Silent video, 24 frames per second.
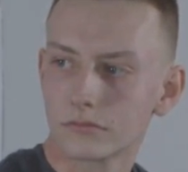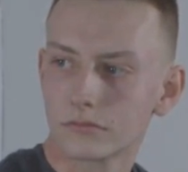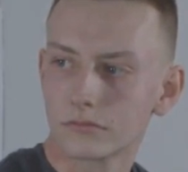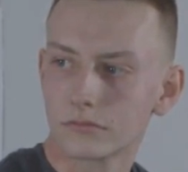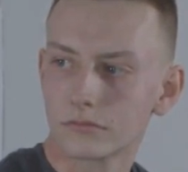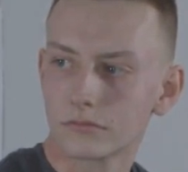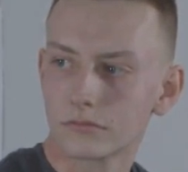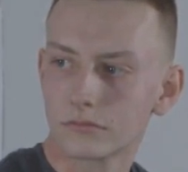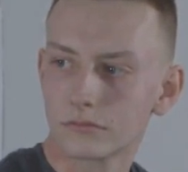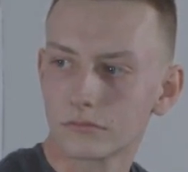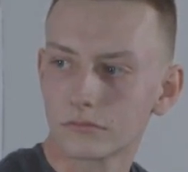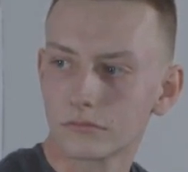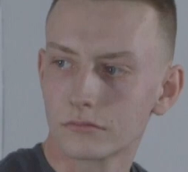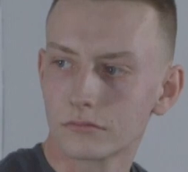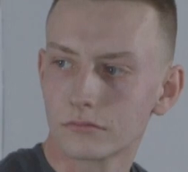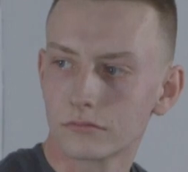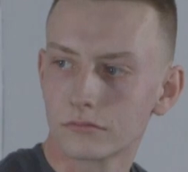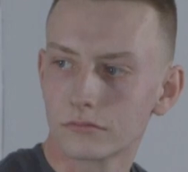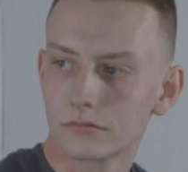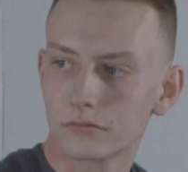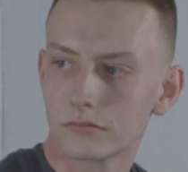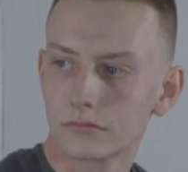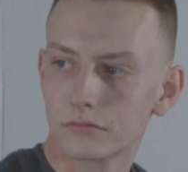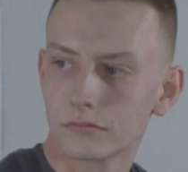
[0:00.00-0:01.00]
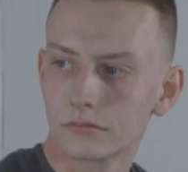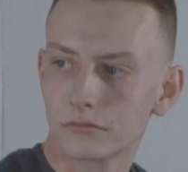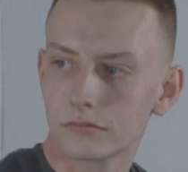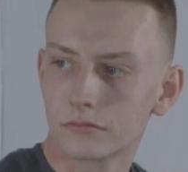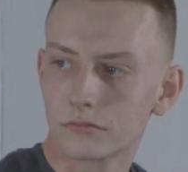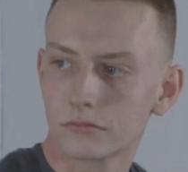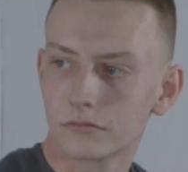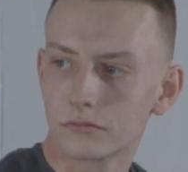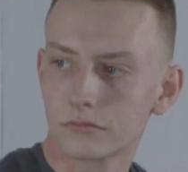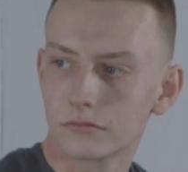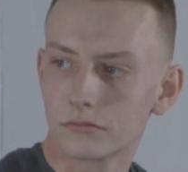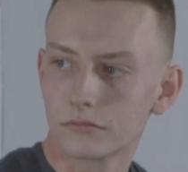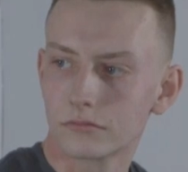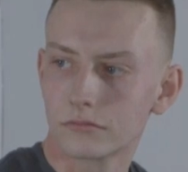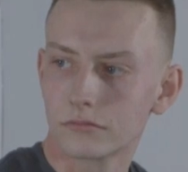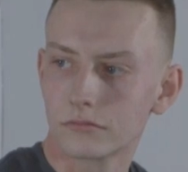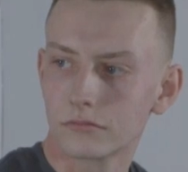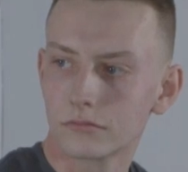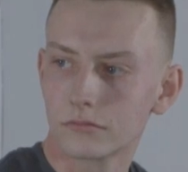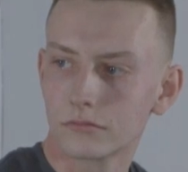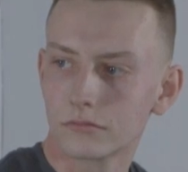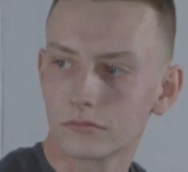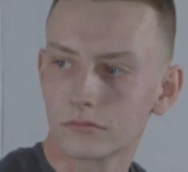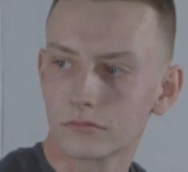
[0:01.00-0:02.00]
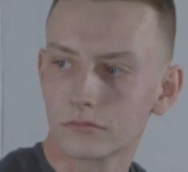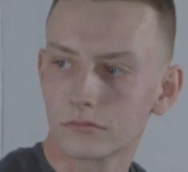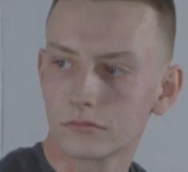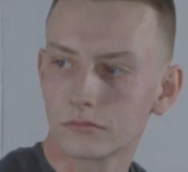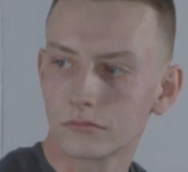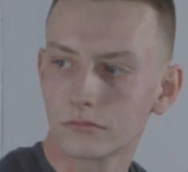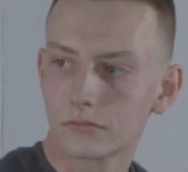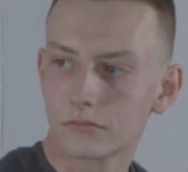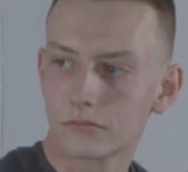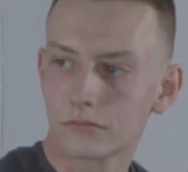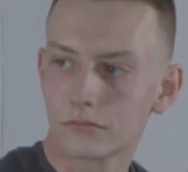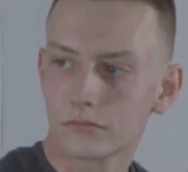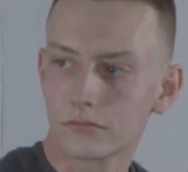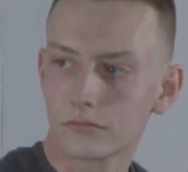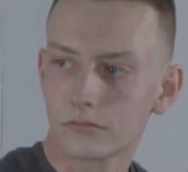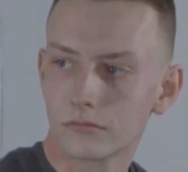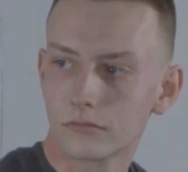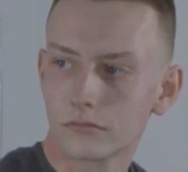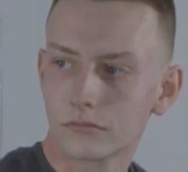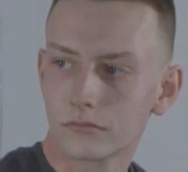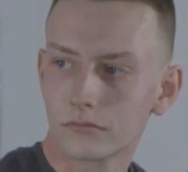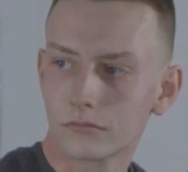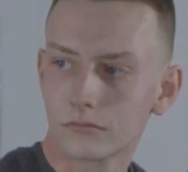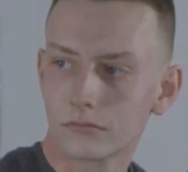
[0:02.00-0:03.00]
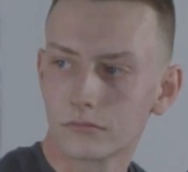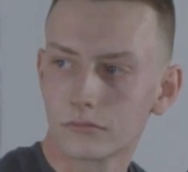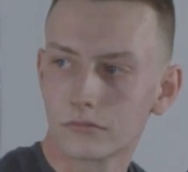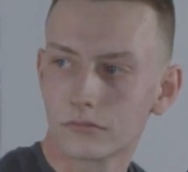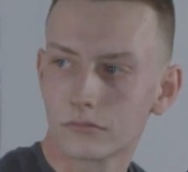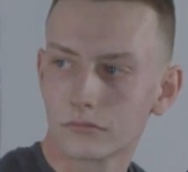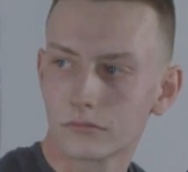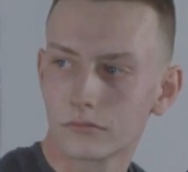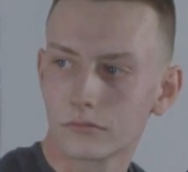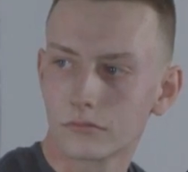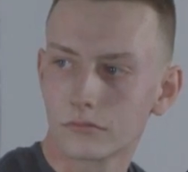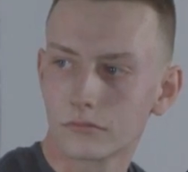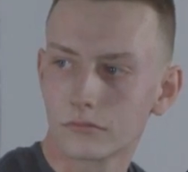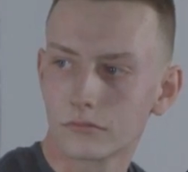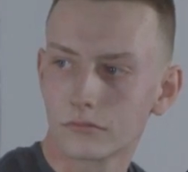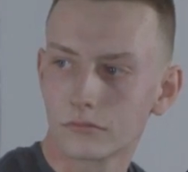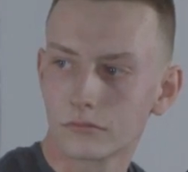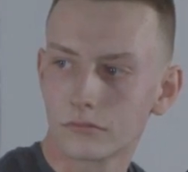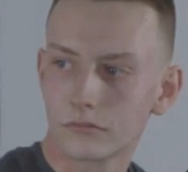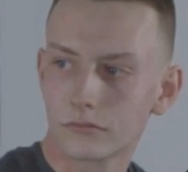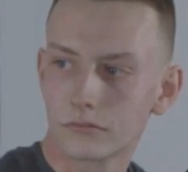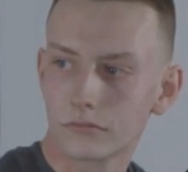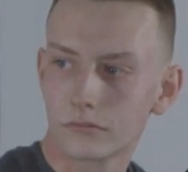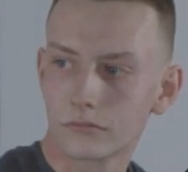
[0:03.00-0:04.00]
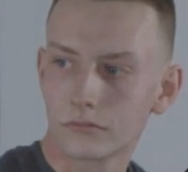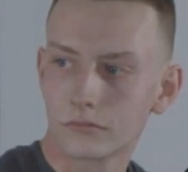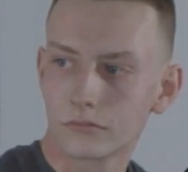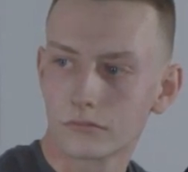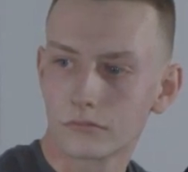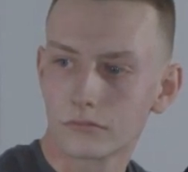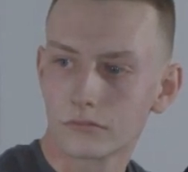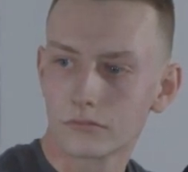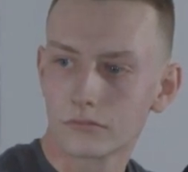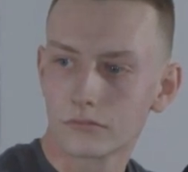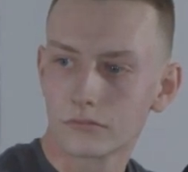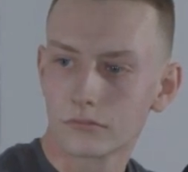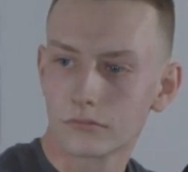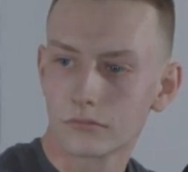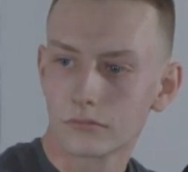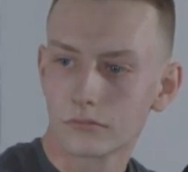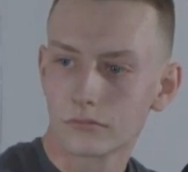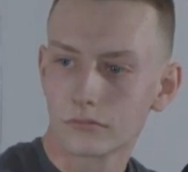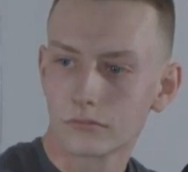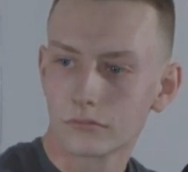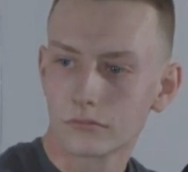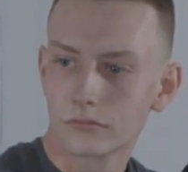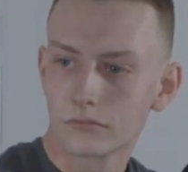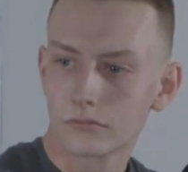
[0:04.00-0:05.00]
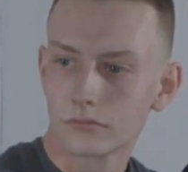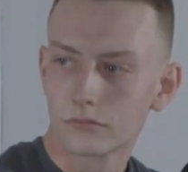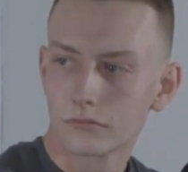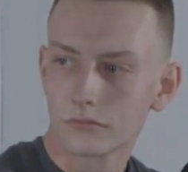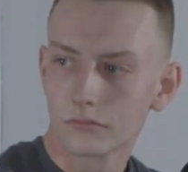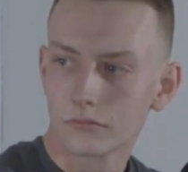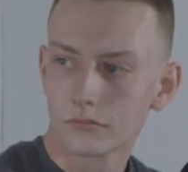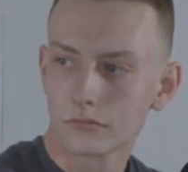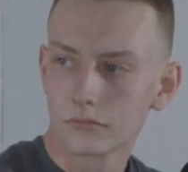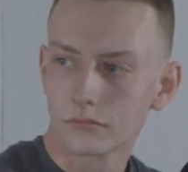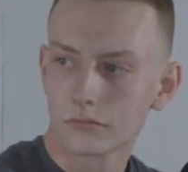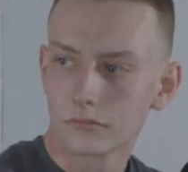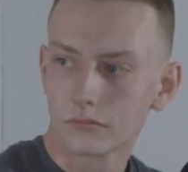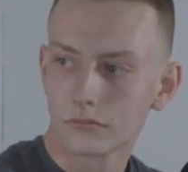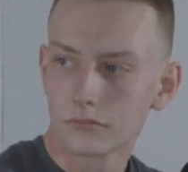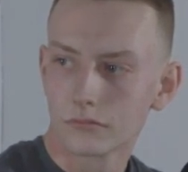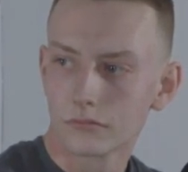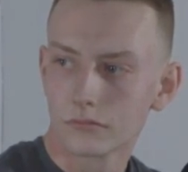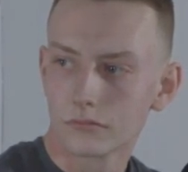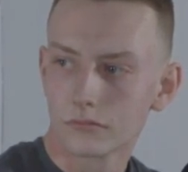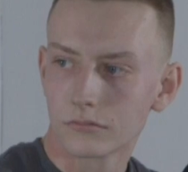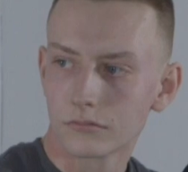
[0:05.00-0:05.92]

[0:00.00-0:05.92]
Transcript: [no speech]